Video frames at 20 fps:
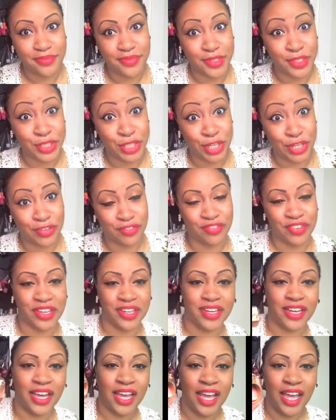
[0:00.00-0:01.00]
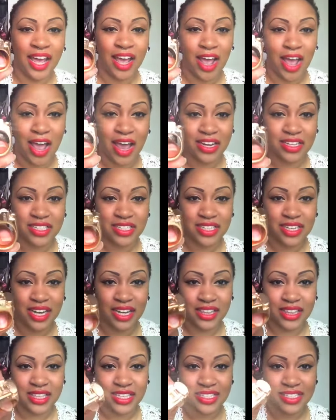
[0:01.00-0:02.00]
I thought it fit. I actually
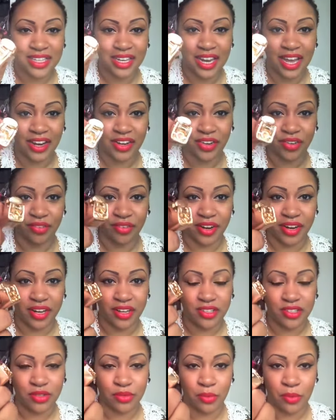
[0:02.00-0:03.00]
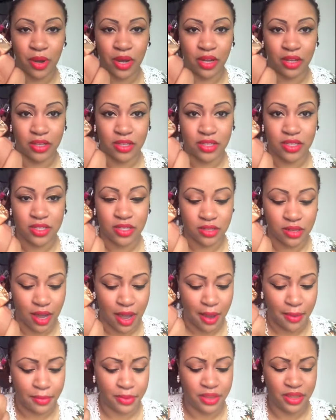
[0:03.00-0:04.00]
got this lighter ring as well.
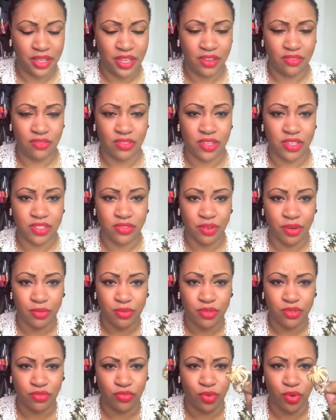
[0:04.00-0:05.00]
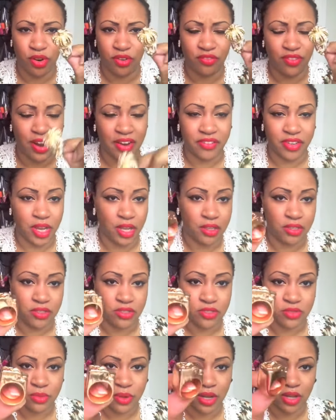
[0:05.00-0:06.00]
I believe this ring was four or five dollars
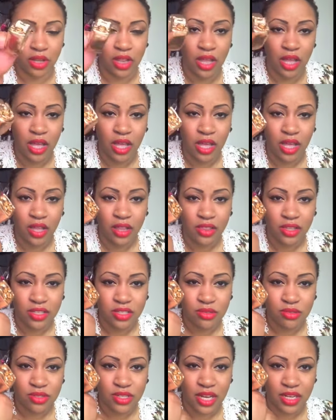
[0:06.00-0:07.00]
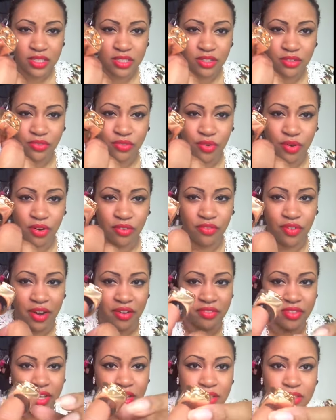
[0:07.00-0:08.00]
as well. This was actually four or
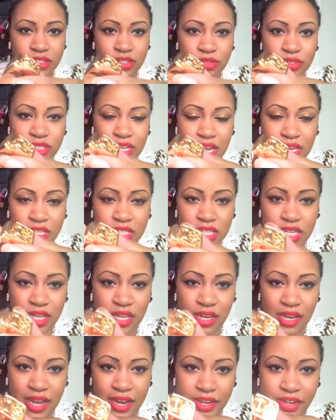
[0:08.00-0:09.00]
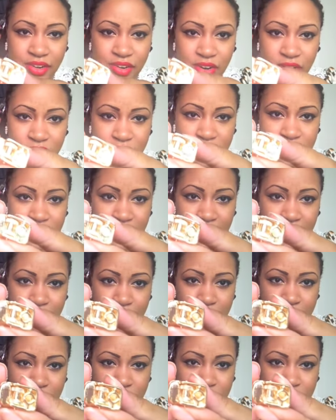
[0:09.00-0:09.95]
five dollars, so it's actually a lighter on the top.